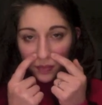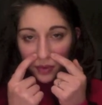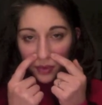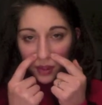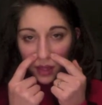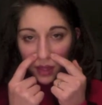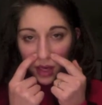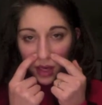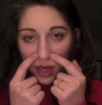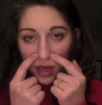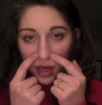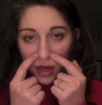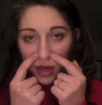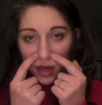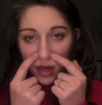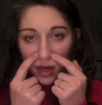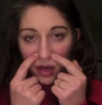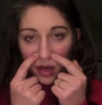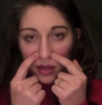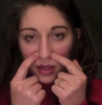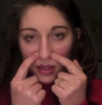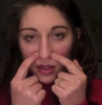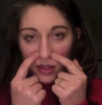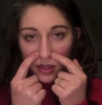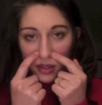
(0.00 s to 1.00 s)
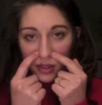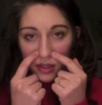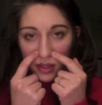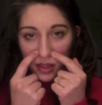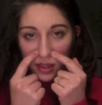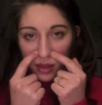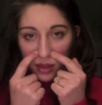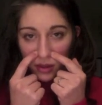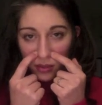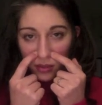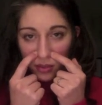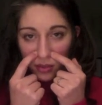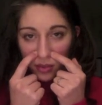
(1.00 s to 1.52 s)
okay? This is
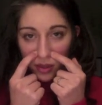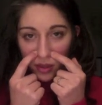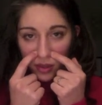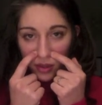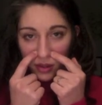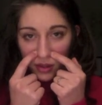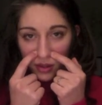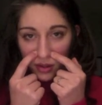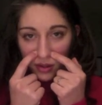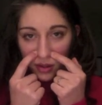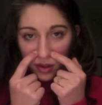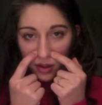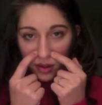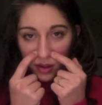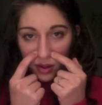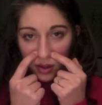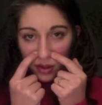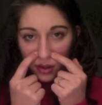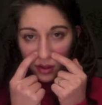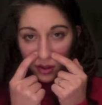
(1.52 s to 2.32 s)
another point on